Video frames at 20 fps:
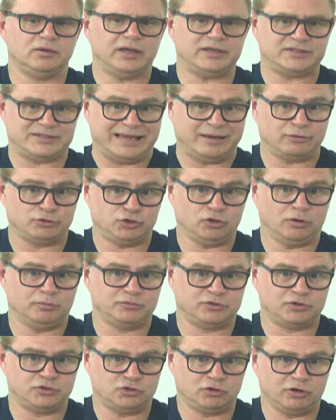it's our
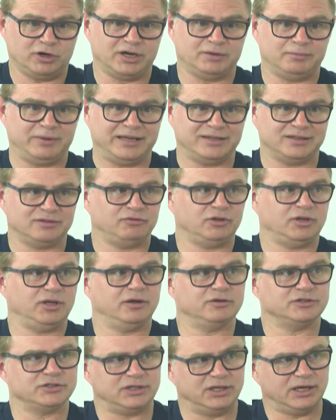job to try and make the
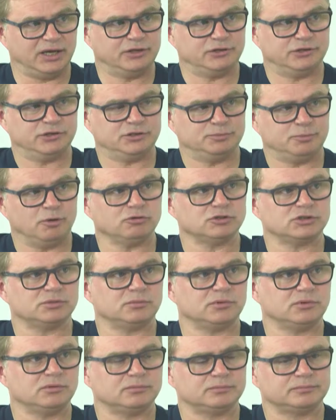video as engaging as
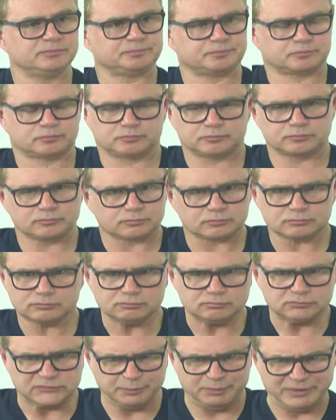possible.
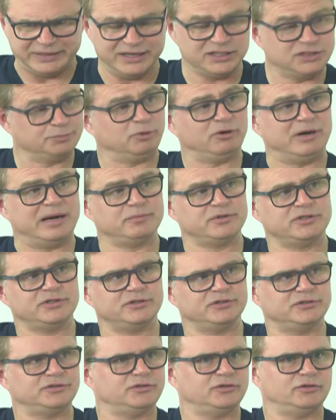But there's
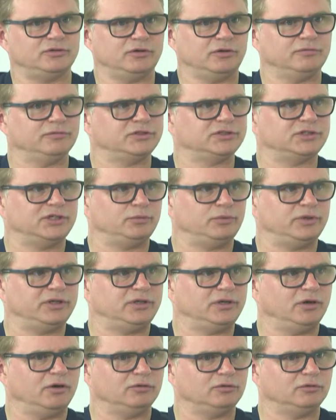parameters that obviously
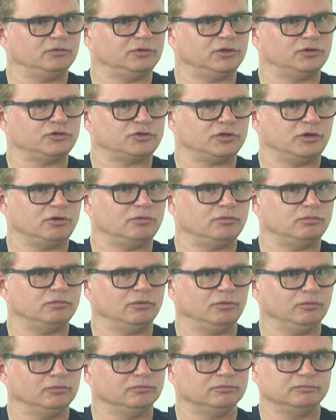we can't control,
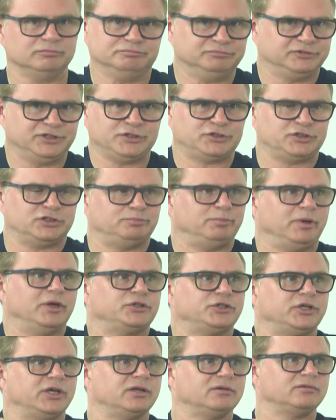such as
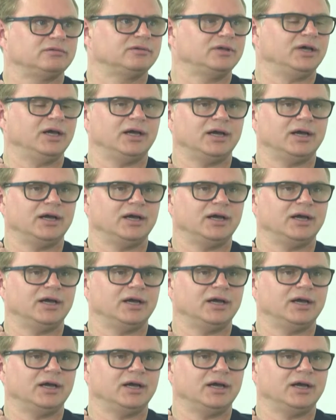budget.